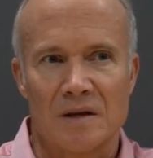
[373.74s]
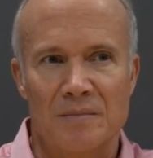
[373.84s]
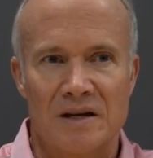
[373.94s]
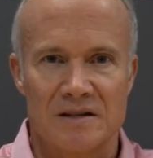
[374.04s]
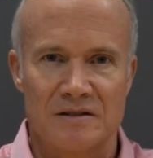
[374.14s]

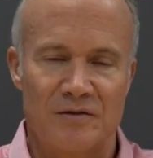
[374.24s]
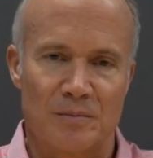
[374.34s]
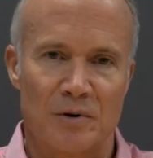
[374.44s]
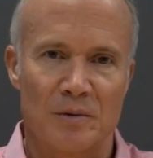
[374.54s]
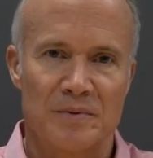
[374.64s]
Because if your
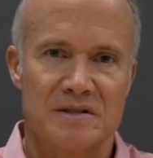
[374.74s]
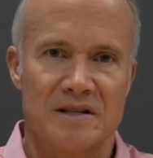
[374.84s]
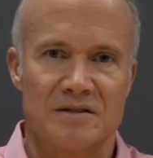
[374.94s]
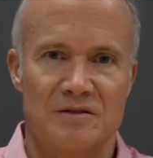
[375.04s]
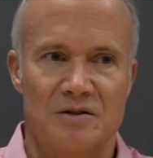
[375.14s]
purpose
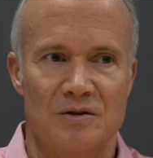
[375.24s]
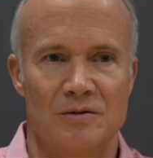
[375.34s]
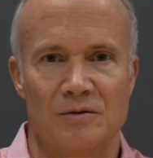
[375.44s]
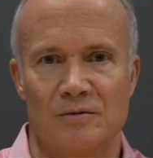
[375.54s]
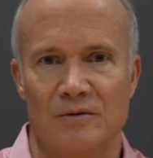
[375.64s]
is
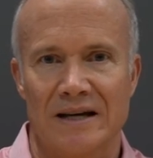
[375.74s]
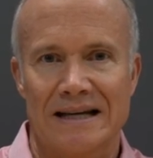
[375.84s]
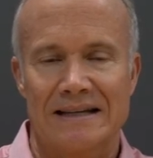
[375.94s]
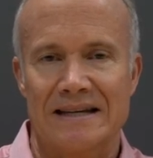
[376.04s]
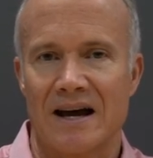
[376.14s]
to
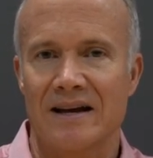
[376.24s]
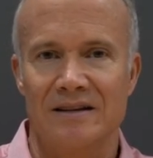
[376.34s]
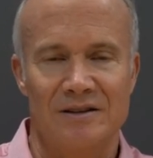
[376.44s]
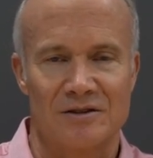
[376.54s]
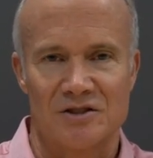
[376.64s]

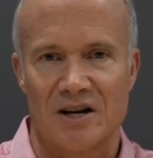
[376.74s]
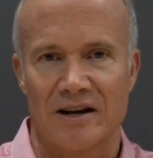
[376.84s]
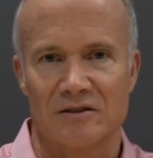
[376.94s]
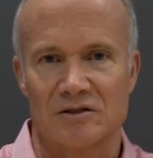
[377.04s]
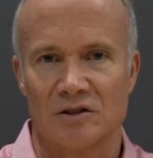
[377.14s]
ignite your
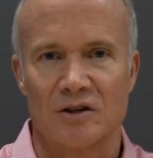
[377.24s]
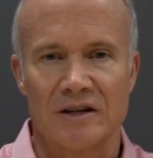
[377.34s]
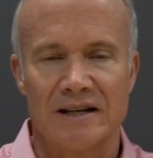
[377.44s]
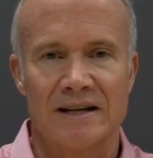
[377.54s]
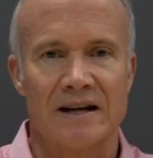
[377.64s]
child's
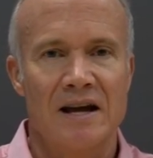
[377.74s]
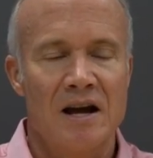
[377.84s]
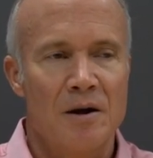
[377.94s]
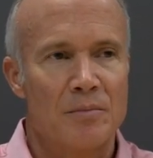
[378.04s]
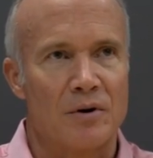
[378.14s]
learning,
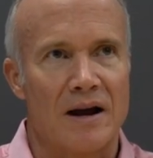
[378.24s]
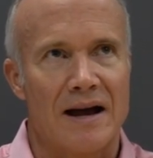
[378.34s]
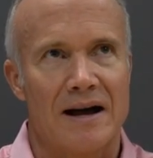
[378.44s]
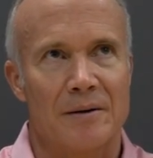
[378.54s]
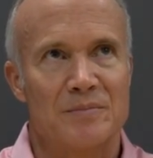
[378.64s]

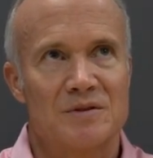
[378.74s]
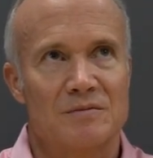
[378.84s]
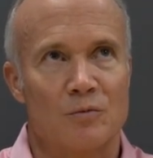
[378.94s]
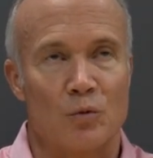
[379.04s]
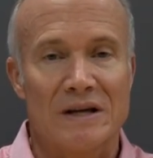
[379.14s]
perhaps
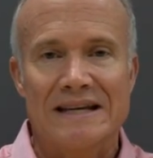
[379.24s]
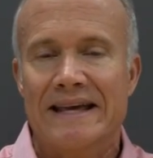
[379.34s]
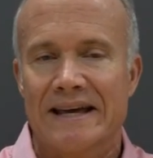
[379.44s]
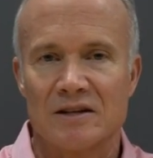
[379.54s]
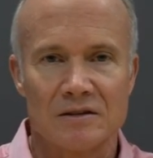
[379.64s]

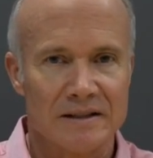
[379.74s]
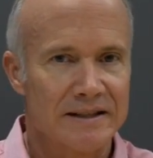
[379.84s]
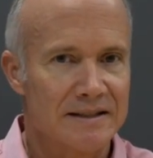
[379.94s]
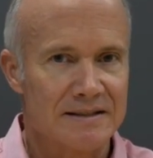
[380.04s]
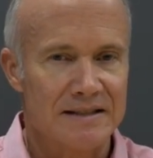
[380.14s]
rekindle
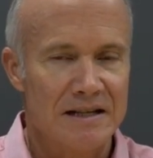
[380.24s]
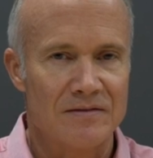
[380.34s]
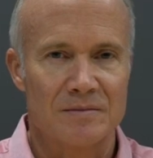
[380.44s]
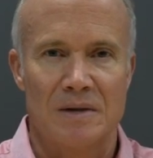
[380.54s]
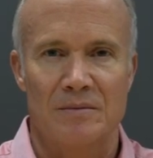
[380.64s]
it,
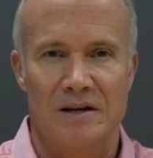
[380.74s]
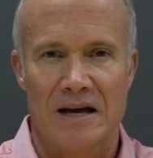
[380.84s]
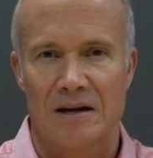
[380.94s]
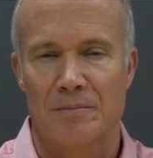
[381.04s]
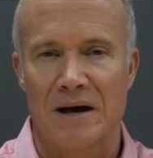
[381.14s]
even maybe you
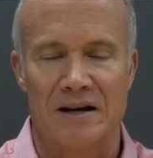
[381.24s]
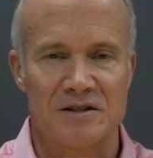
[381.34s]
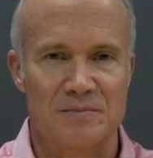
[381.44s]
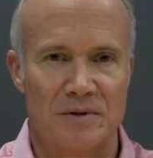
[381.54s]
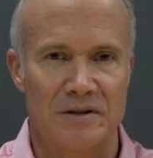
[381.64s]
had a bad
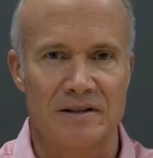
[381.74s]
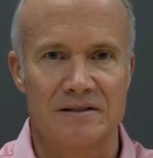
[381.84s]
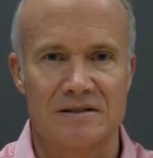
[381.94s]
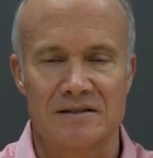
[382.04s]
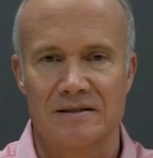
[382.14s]

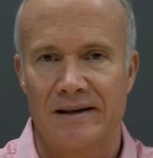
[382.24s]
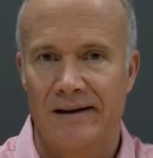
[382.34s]
experience